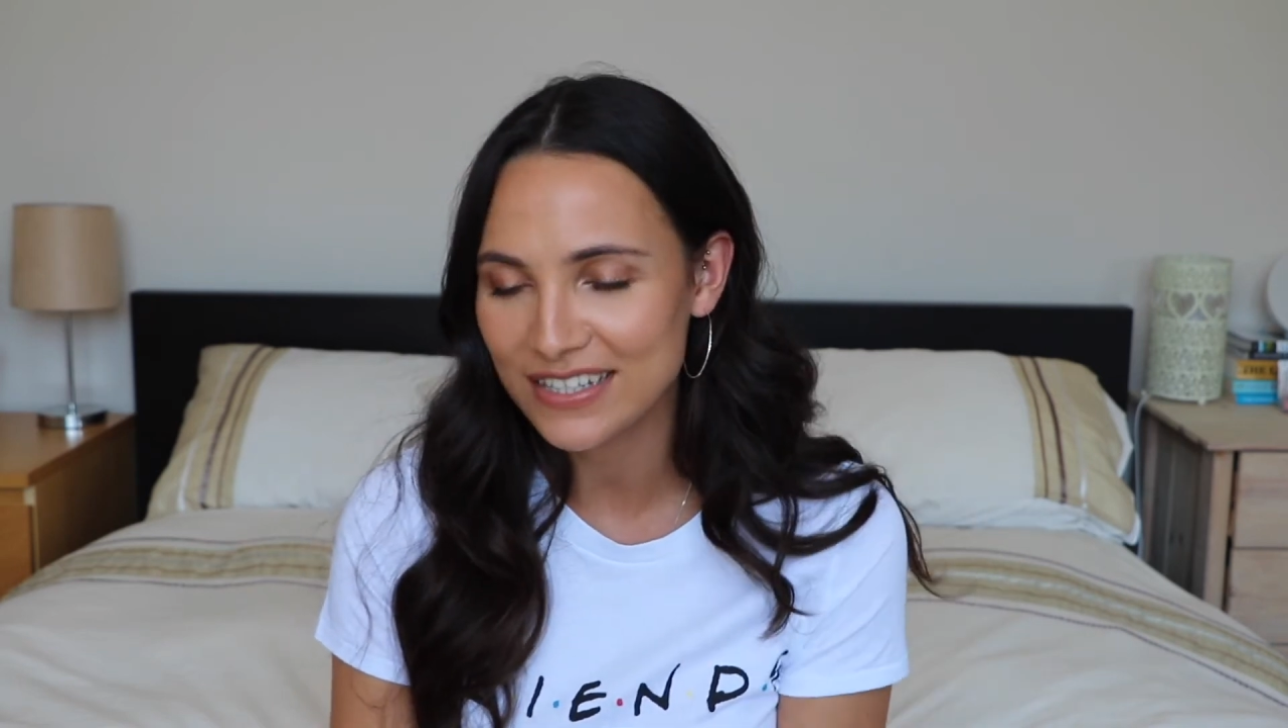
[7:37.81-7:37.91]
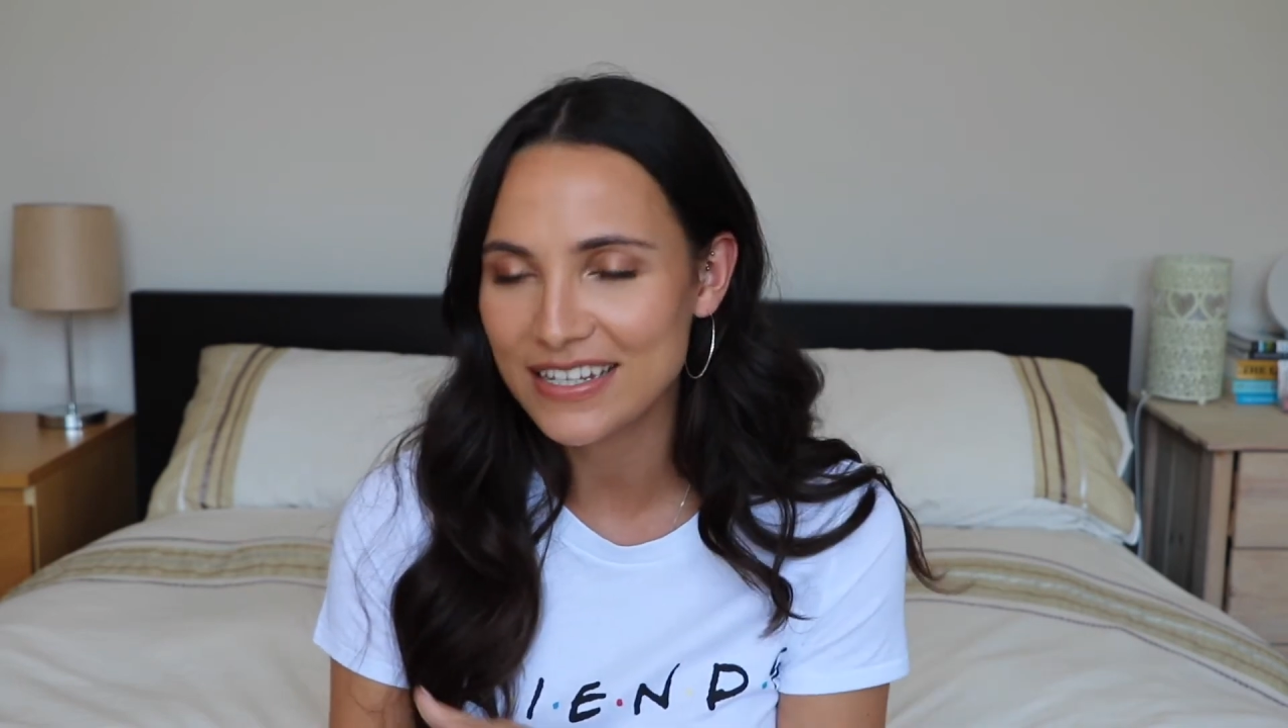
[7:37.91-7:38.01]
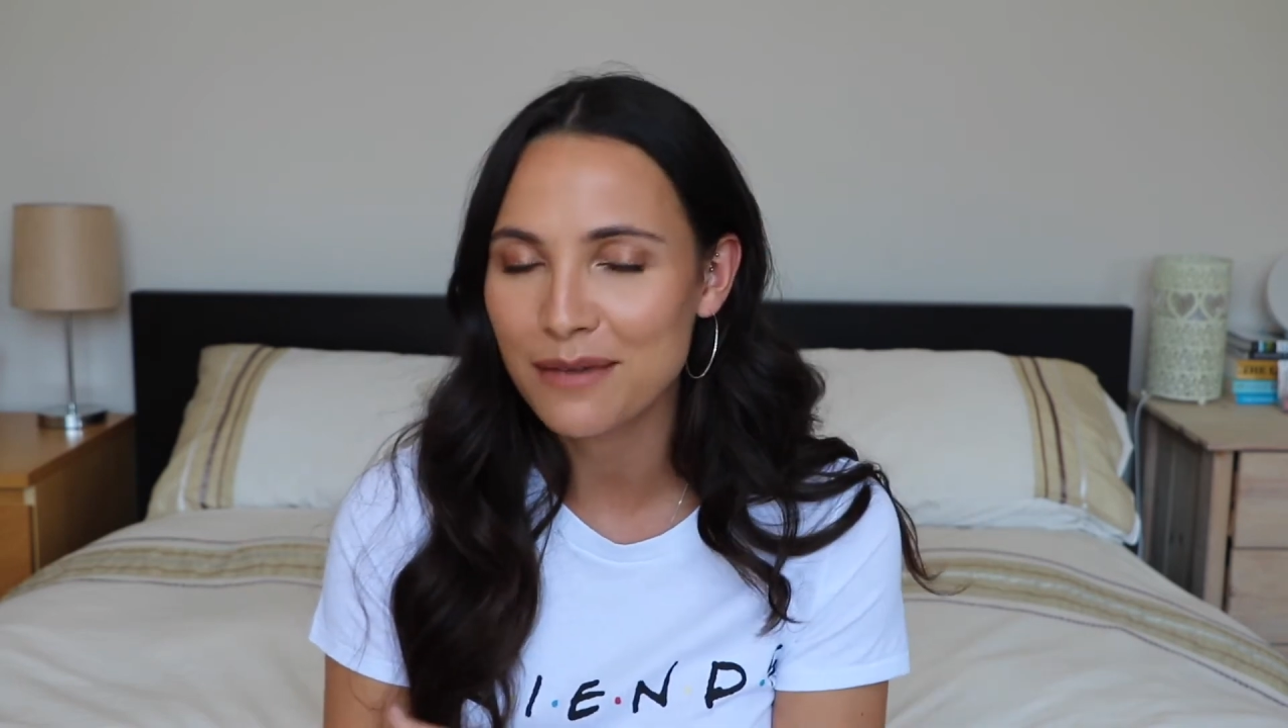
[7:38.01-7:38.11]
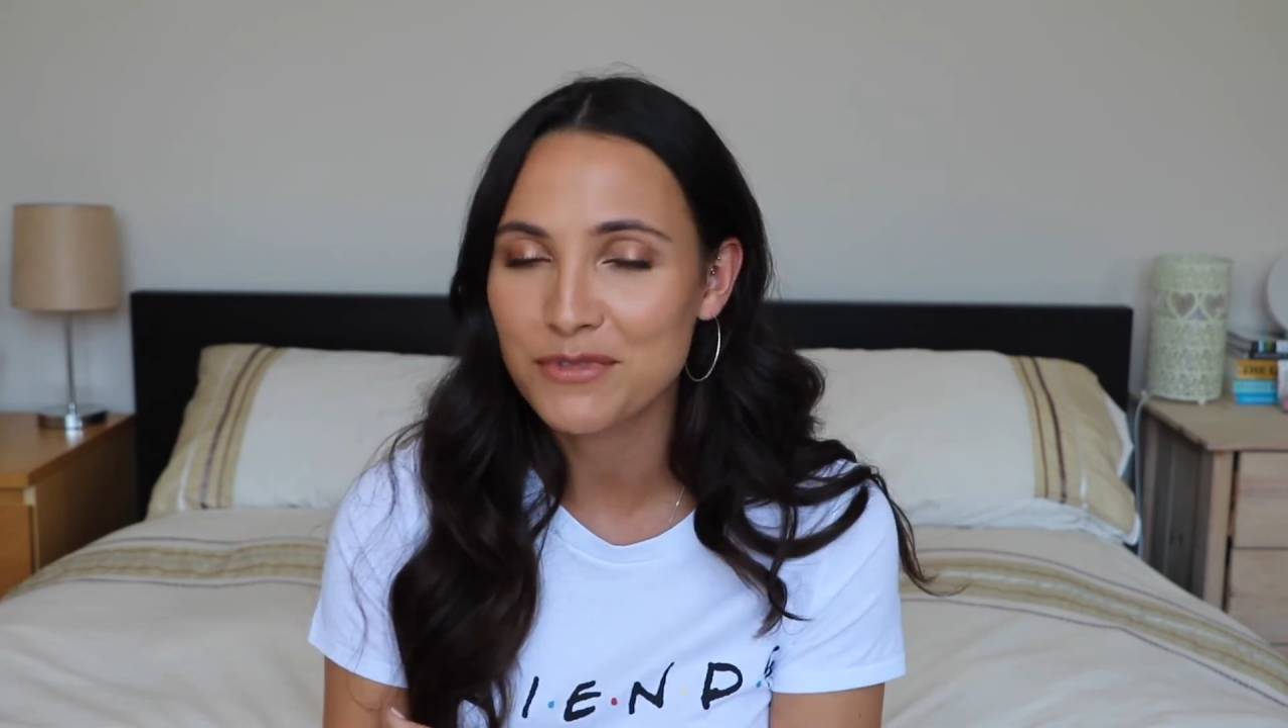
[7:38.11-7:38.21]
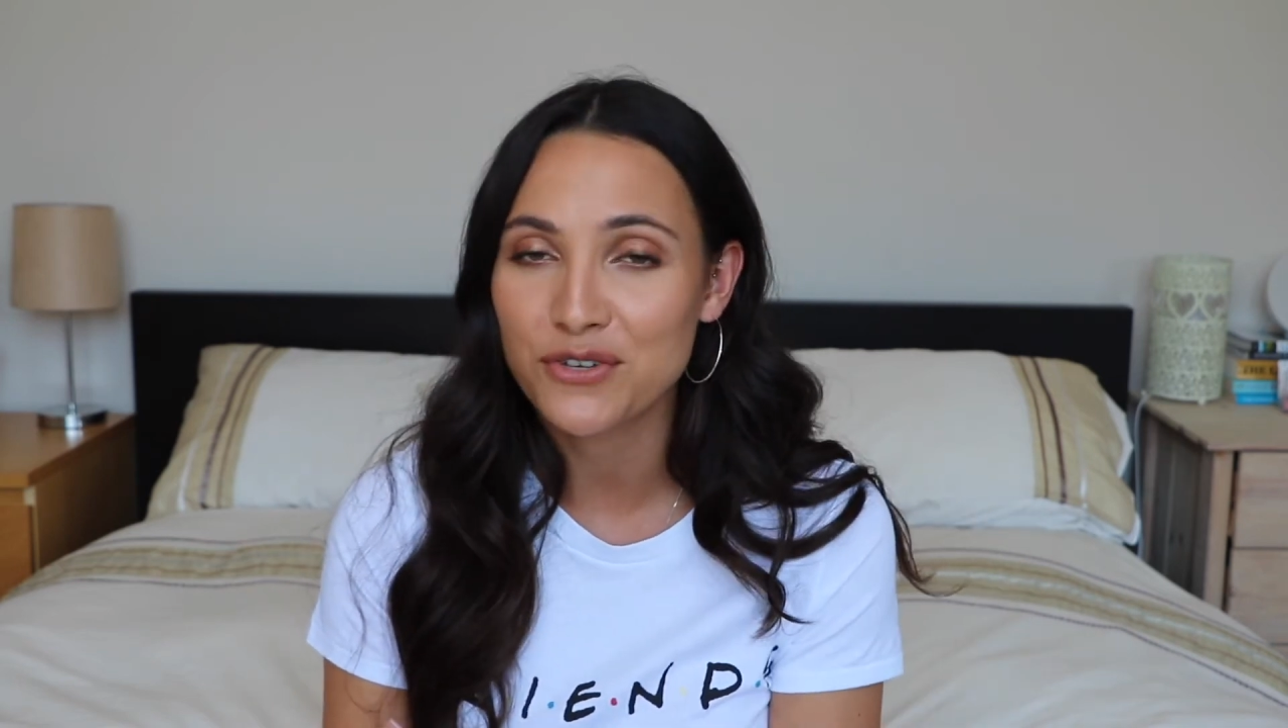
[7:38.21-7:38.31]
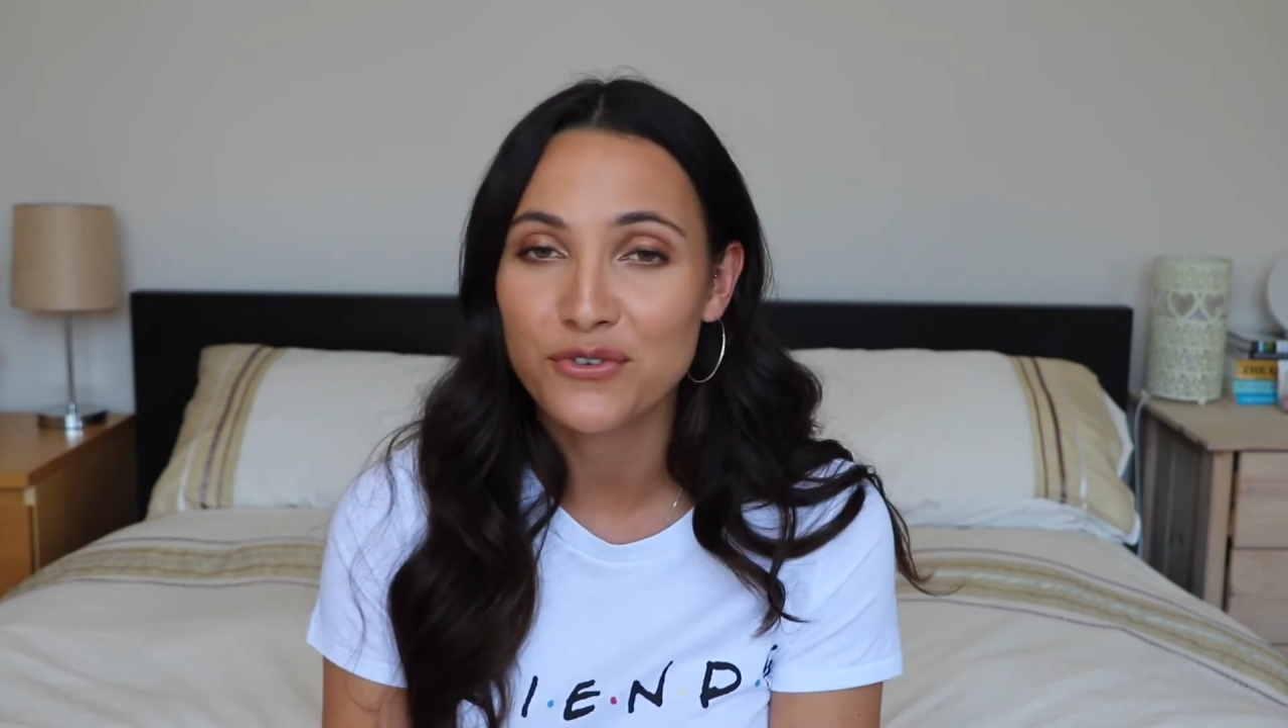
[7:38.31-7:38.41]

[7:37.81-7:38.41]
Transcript: this game is a